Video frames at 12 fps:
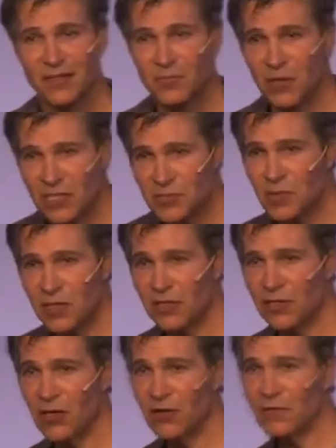
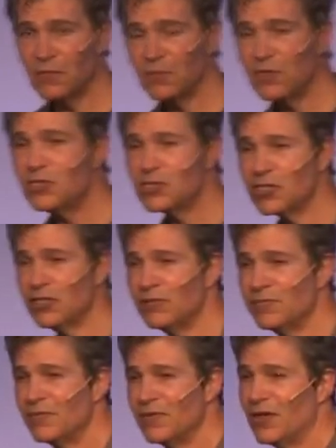Prosperity law of
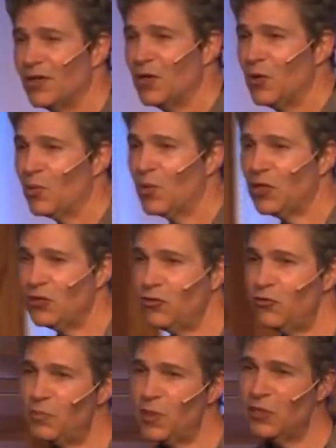completion. When
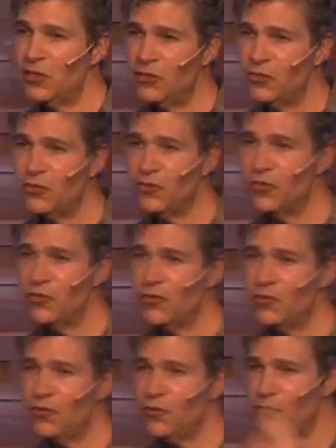you've
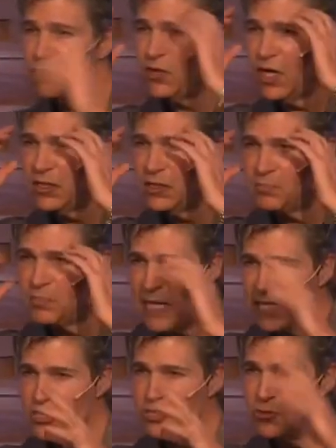done the
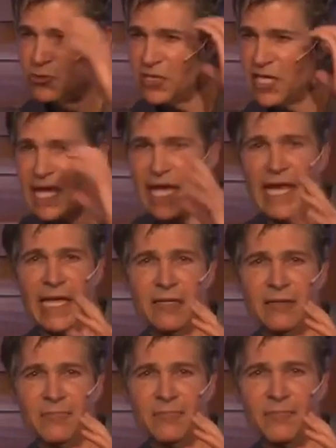best you
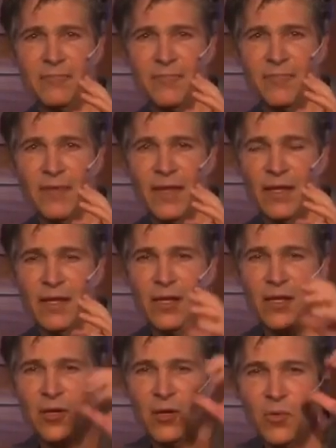can
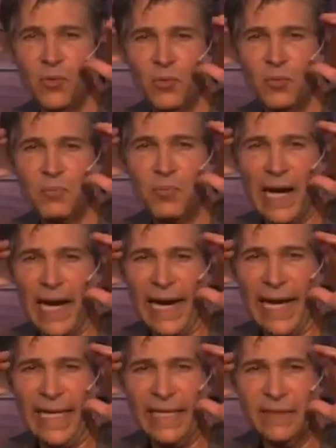
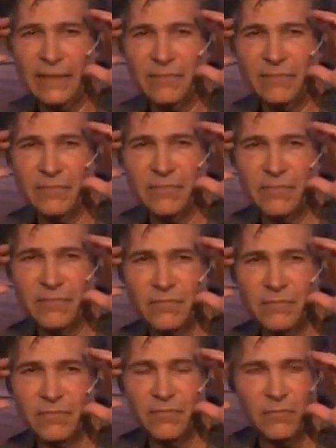by
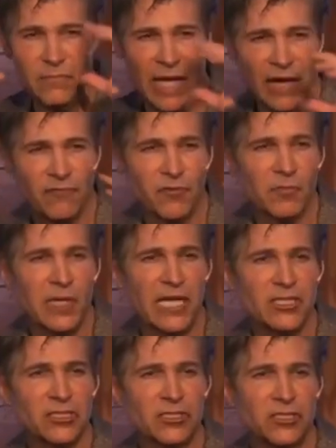
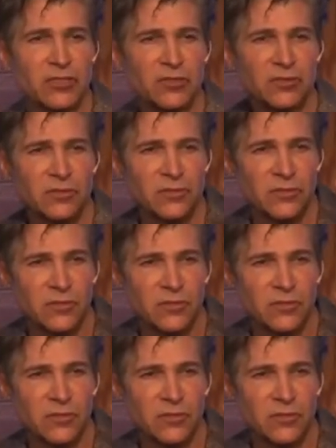affirmation,